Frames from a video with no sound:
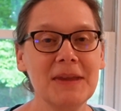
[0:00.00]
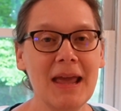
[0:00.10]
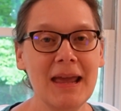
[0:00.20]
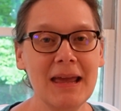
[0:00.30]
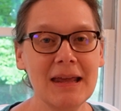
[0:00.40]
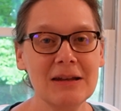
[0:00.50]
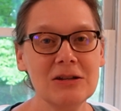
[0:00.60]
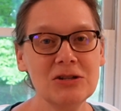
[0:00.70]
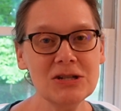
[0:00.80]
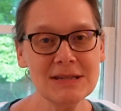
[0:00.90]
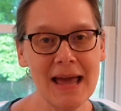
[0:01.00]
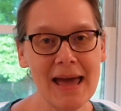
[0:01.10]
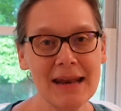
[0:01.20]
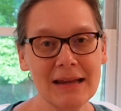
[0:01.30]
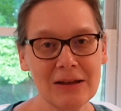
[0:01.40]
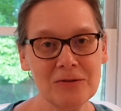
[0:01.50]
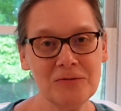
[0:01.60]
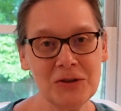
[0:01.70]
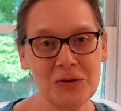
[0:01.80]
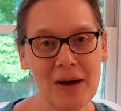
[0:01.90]
and just adding a
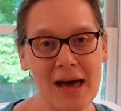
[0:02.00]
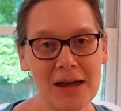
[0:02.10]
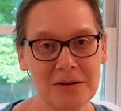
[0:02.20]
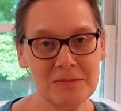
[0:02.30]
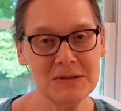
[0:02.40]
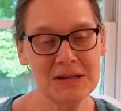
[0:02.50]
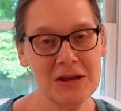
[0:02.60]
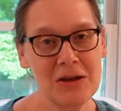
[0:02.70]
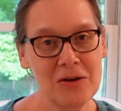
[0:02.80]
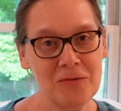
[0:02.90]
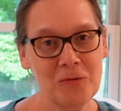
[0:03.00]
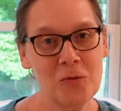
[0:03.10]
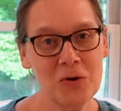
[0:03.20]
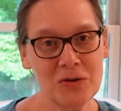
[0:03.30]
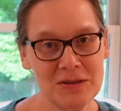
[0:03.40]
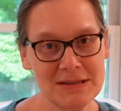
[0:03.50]
few items for the